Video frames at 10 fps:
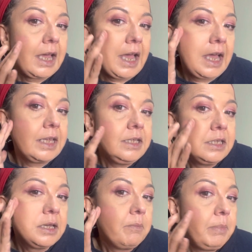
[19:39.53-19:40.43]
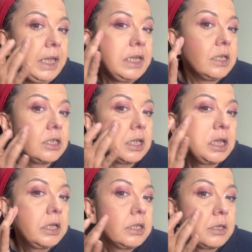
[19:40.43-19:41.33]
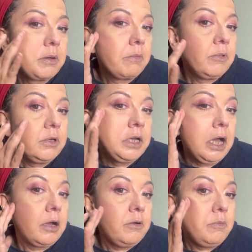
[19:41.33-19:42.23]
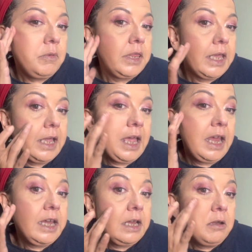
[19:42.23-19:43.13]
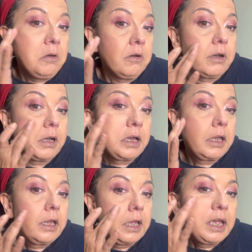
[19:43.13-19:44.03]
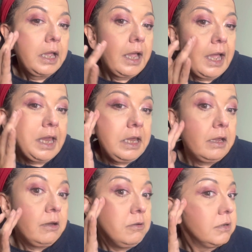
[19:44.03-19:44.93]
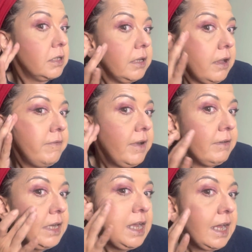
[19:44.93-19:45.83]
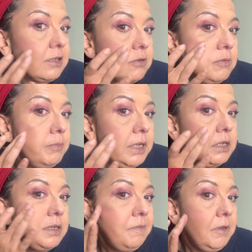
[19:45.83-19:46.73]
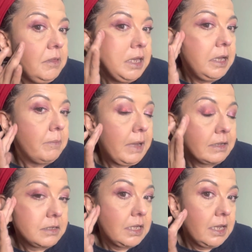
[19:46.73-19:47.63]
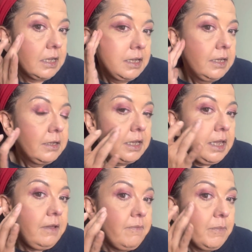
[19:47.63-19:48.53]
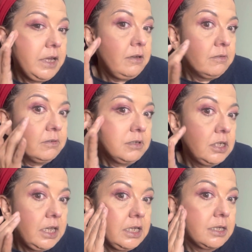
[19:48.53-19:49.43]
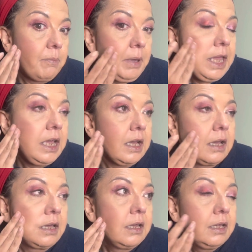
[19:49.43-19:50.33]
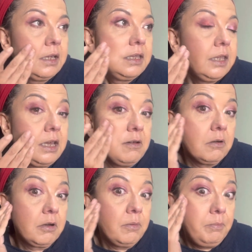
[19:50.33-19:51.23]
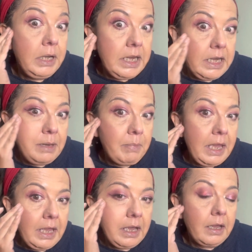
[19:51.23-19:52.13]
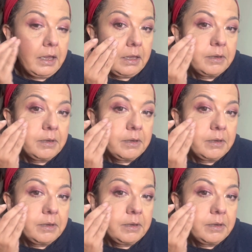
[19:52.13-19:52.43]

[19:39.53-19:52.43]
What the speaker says: and peach, so it will go with any look and it looks very natural. Because if you think about it, even when your cheeks are pink, they're not completely pink